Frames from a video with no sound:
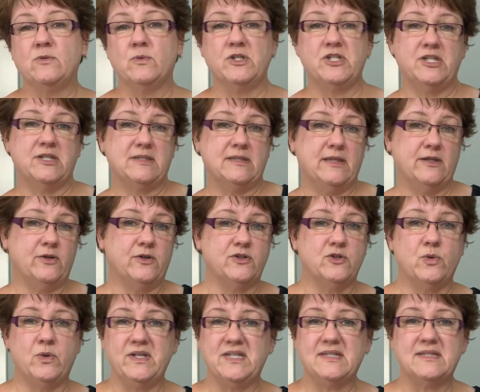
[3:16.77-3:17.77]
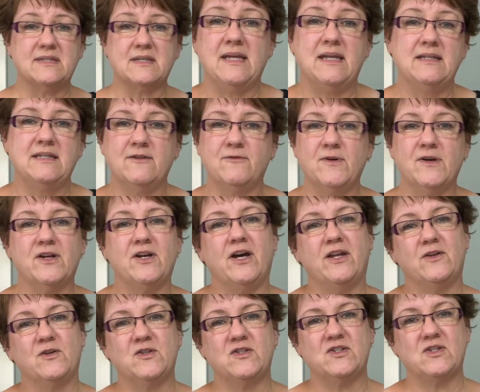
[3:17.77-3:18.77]
were just little twists in different
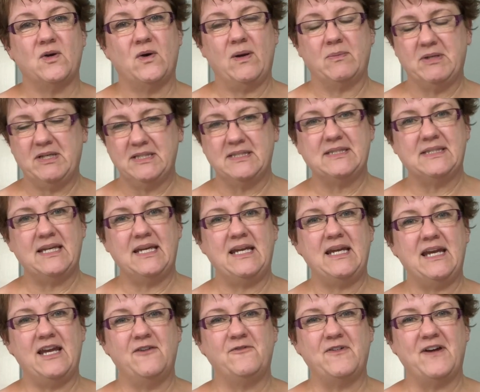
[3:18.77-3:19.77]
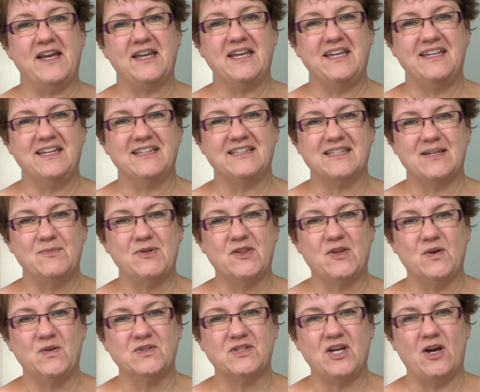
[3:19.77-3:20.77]
colors, so I'm gonna see if I can get some of
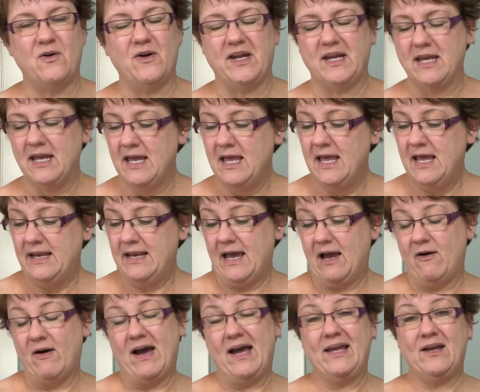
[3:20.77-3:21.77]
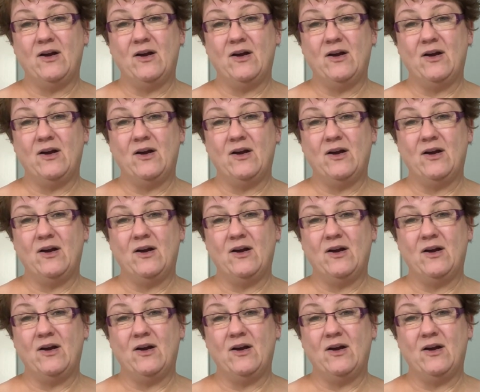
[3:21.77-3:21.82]
those going. Now, I